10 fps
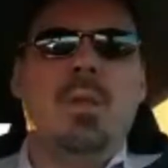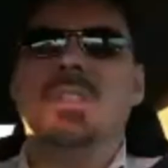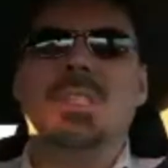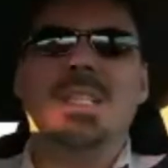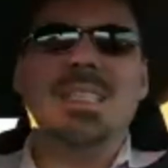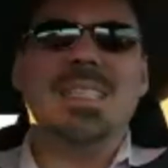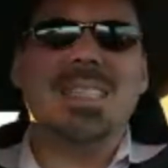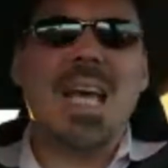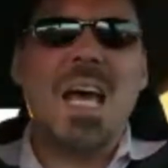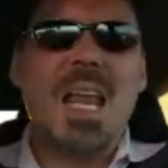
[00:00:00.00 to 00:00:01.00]
This is
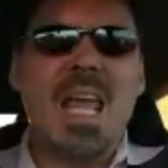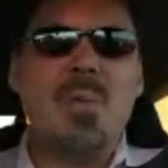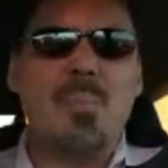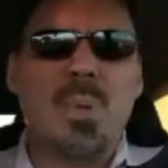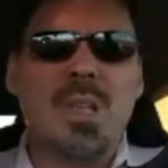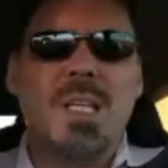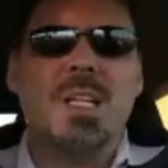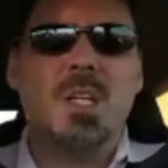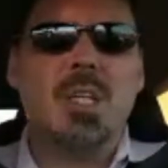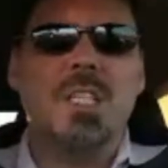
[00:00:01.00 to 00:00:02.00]
not a political
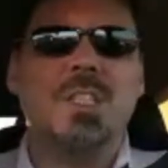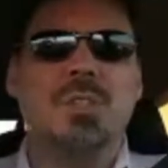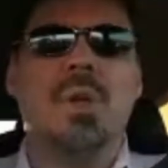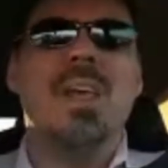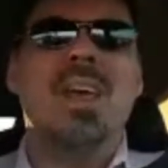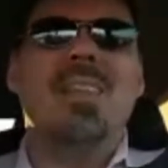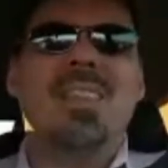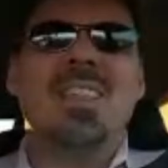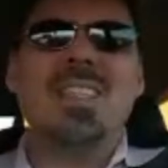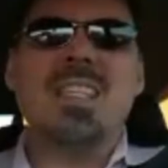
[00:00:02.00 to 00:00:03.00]
issue. This
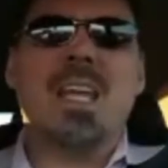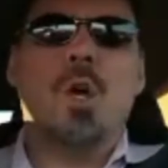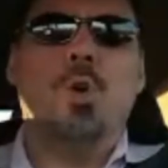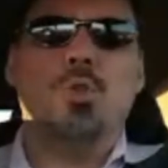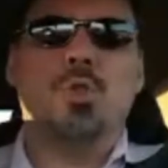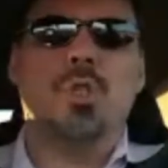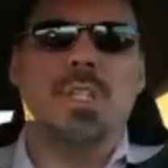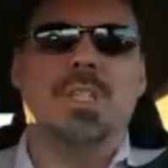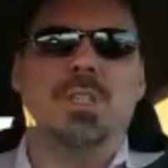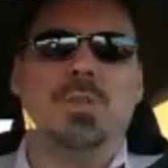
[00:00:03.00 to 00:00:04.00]
is a cultural
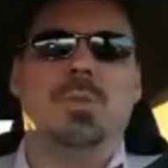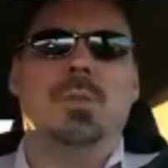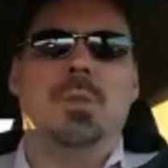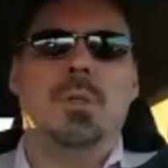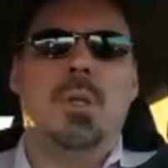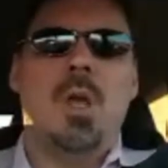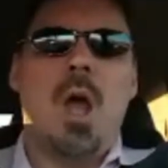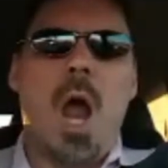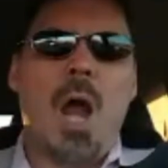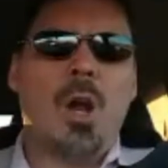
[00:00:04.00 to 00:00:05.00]
issue.
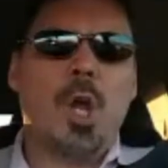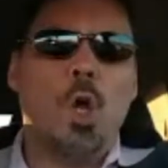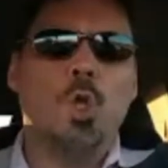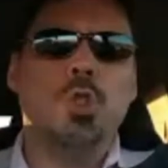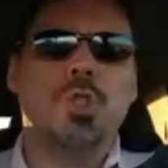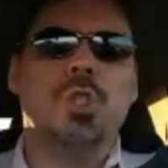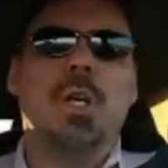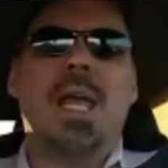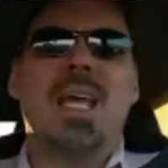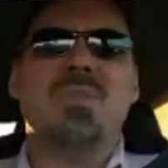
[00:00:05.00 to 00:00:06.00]
Our culture
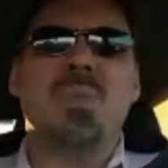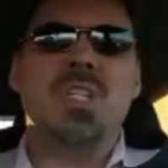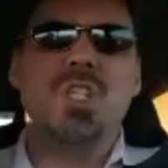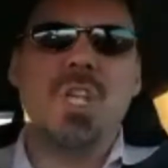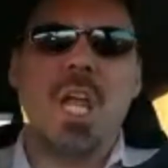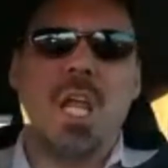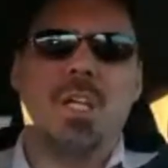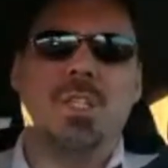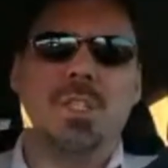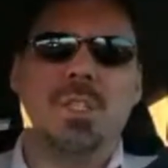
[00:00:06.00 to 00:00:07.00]
has been
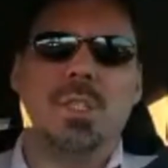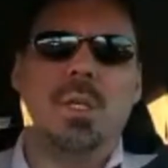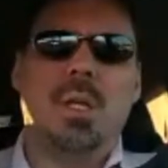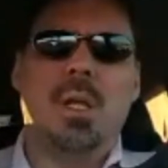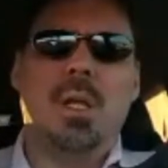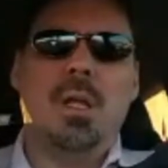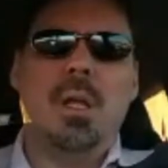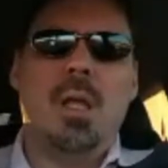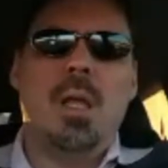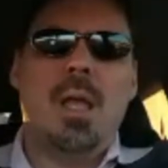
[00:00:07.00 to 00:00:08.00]
changed.
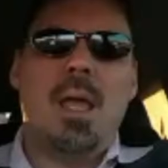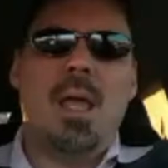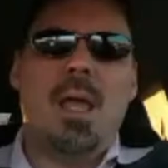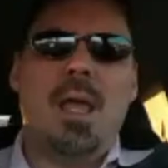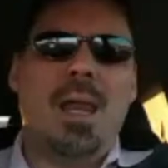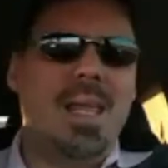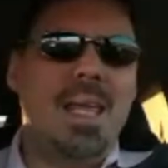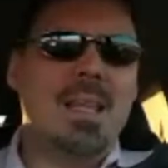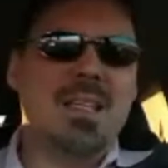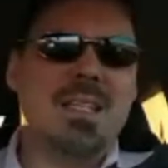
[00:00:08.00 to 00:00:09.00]
And again,
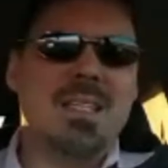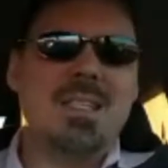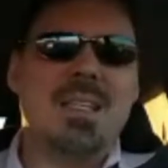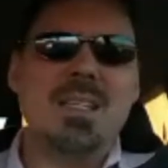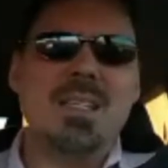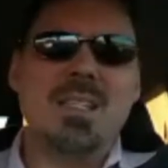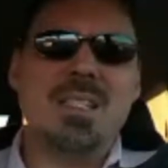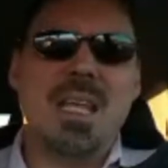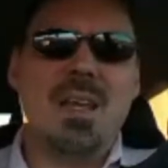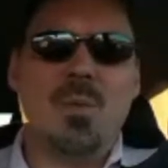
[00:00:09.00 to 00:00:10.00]
this is
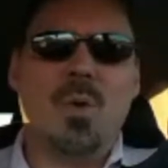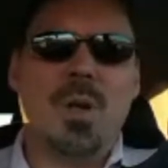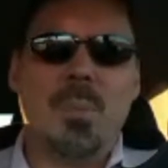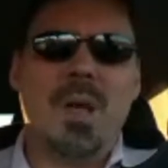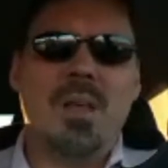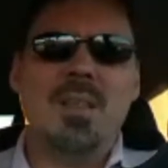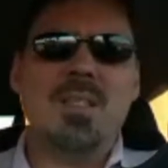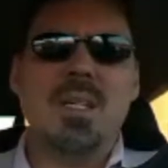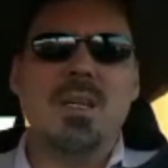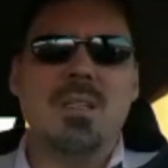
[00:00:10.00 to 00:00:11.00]
Satan working behind the
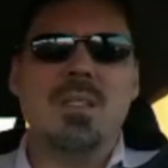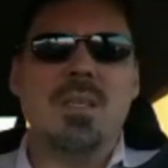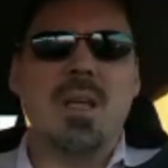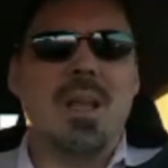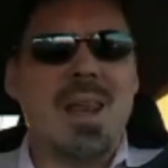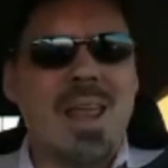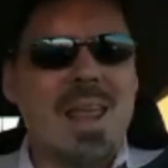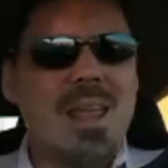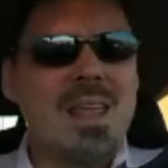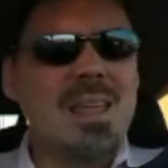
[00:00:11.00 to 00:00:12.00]
scenes saying,
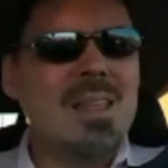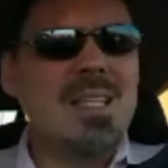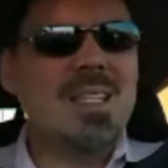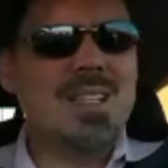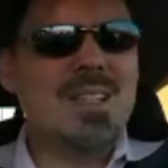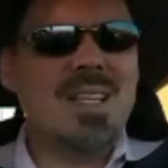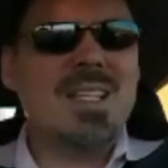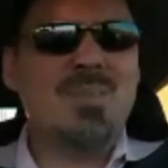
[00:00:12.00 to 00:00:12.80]
hey, let's